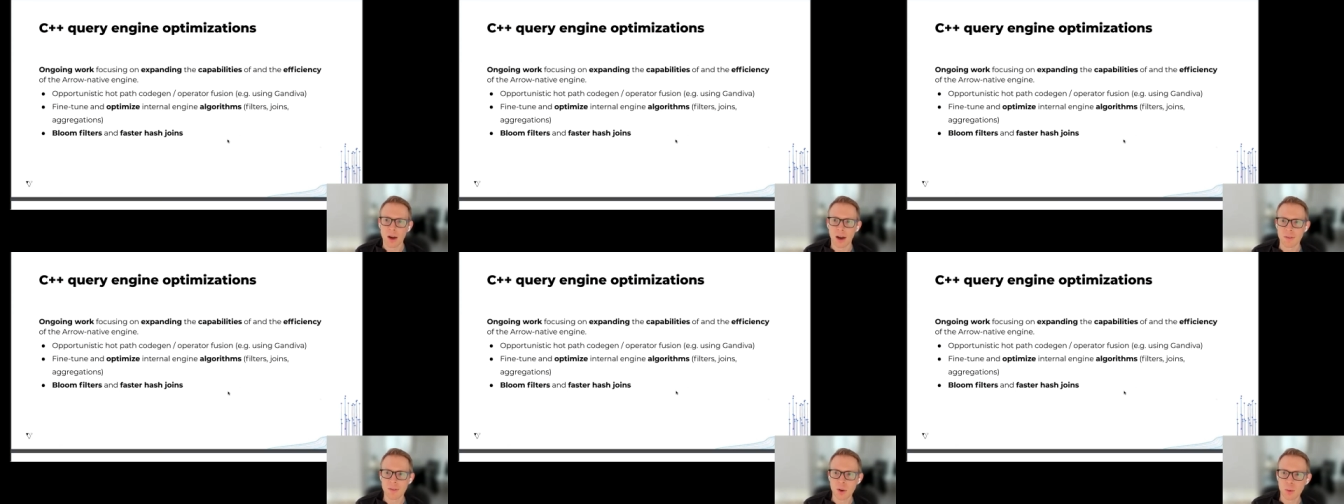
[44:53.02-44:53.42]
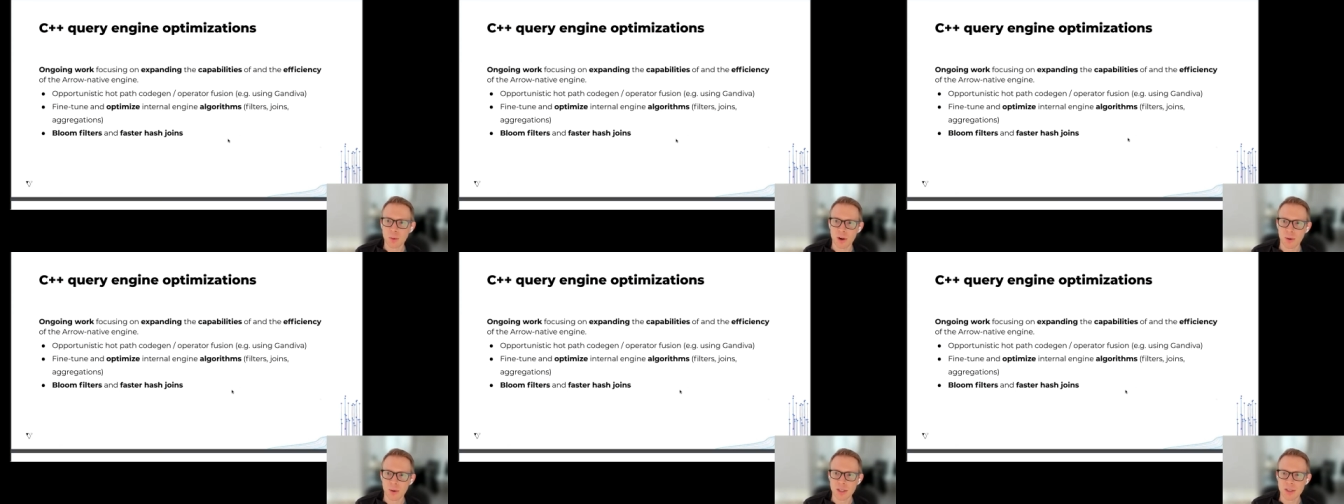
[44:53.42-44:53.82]
I think
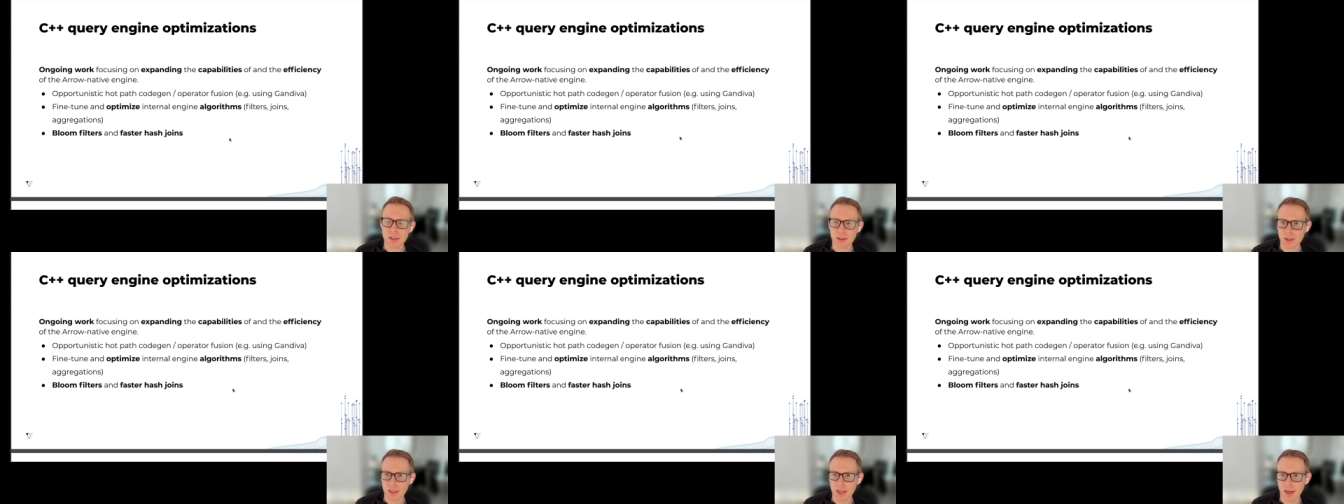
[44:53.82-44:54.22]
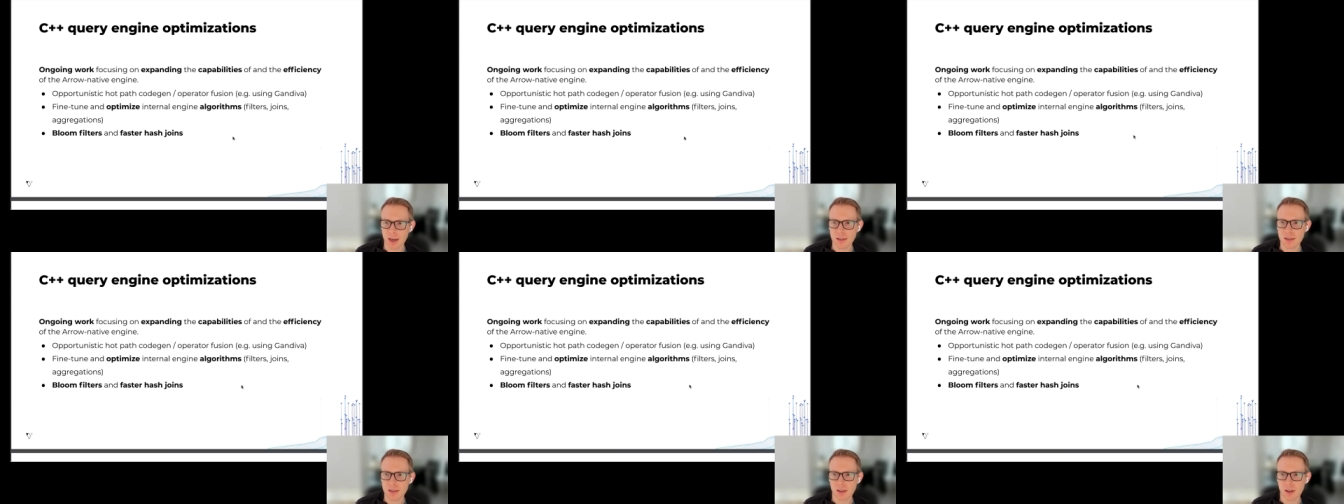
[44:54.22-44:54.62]
we're going to look
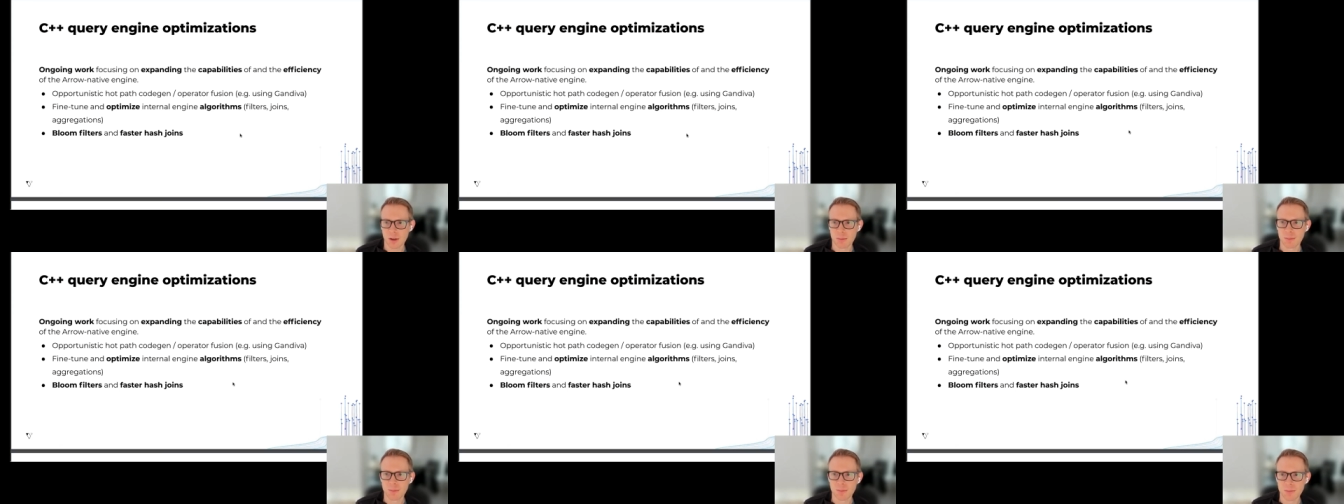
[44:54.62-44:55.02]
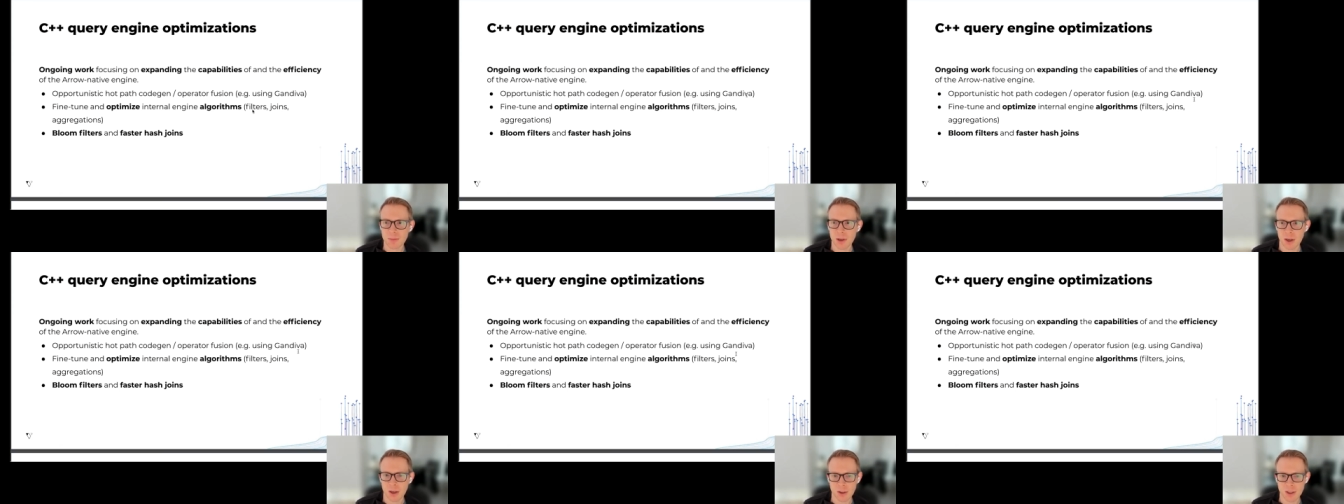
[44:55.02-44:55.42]
at some,
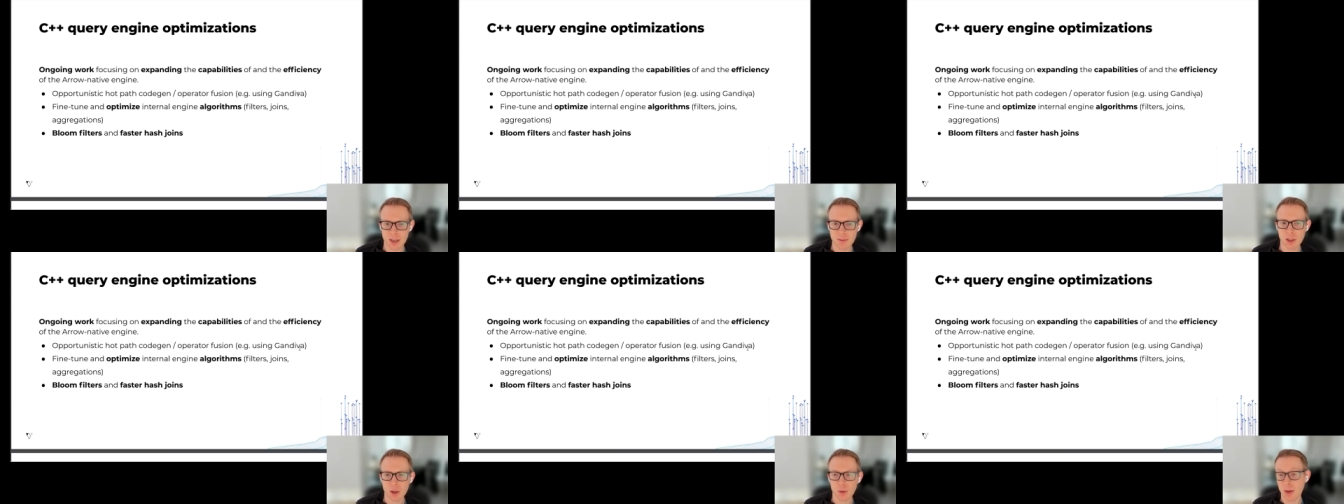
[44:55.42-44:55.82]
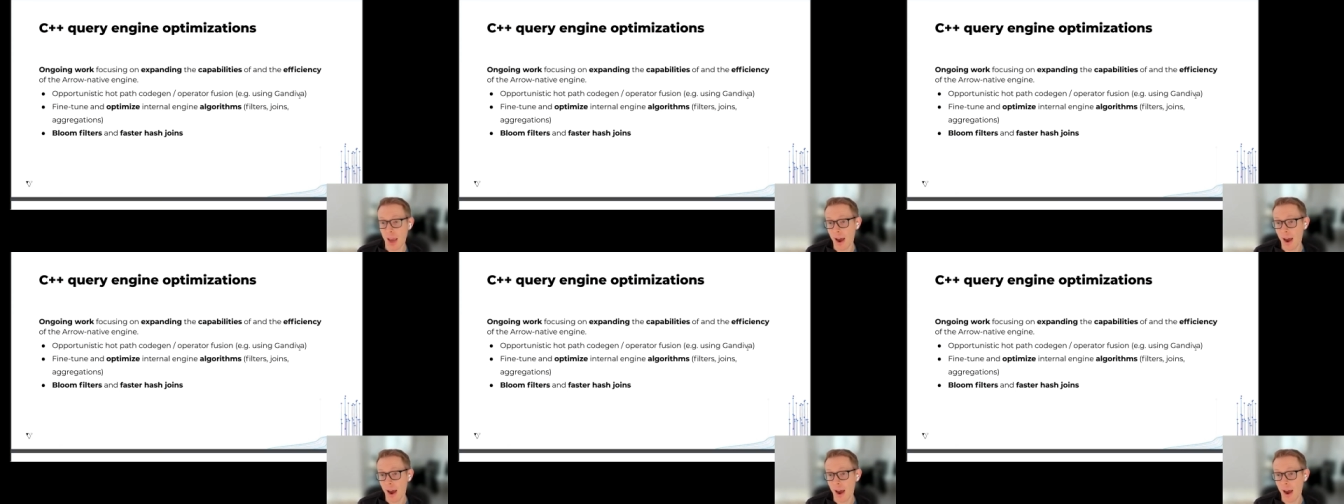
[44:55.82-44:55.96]
uh, given that we